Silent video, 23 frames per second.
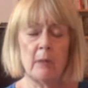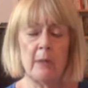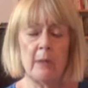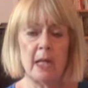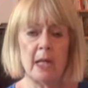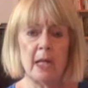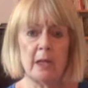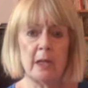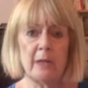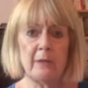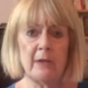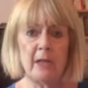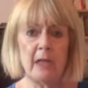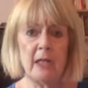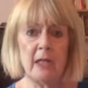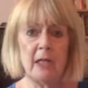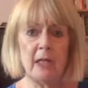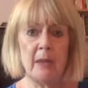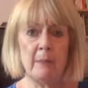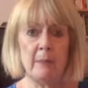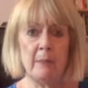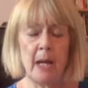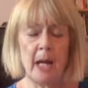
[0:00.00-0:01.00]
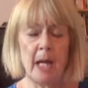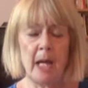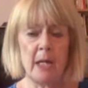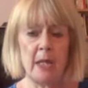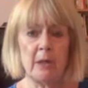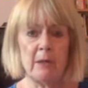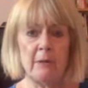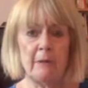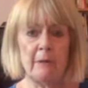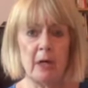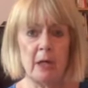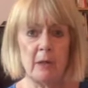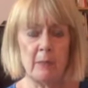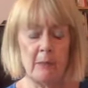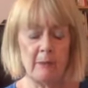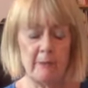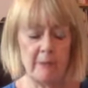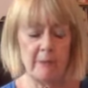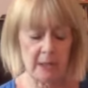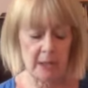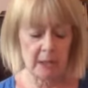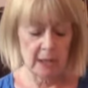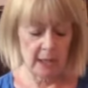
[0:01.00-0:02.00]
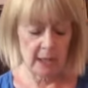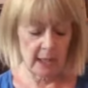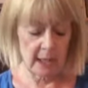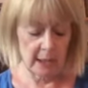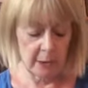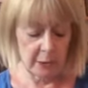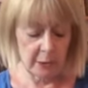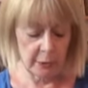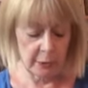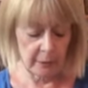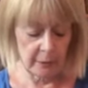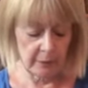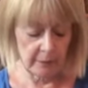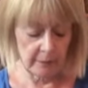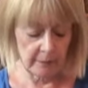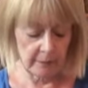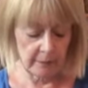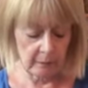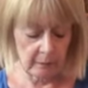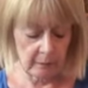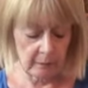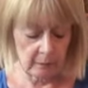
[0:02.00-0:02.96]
coming out of any pattern of hyperventilation.